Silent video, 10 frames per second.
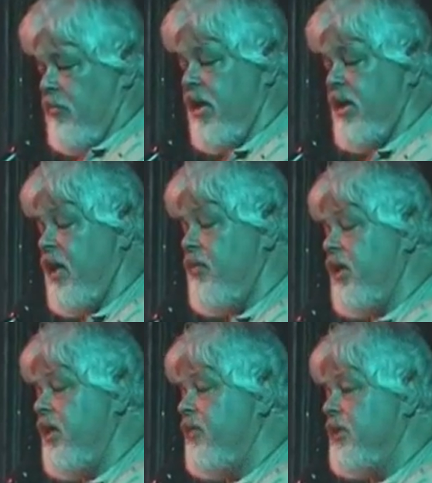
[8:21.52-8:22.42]
But again, we
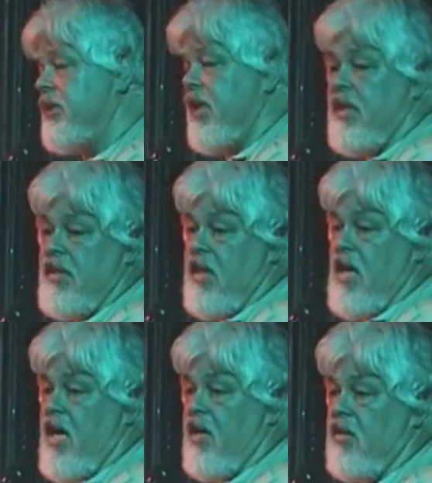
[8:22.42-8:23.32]
live in a state of
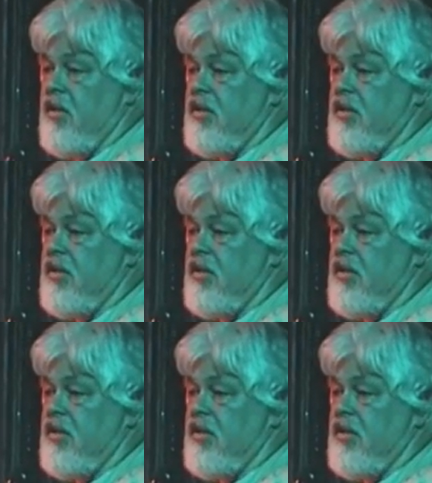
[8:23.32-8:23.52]
denial.